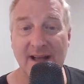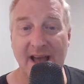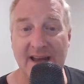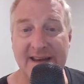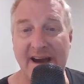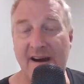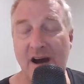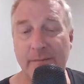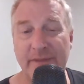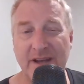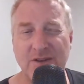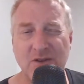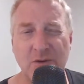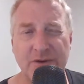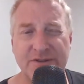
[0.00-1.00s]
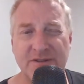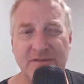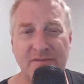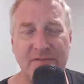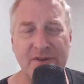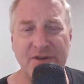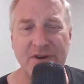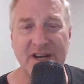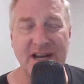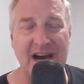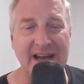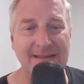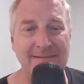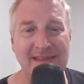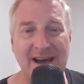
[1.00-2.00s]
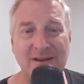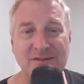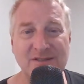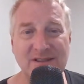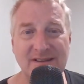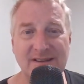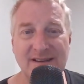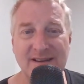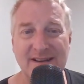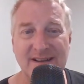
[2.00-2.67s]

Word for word: And now I'm like 239,000.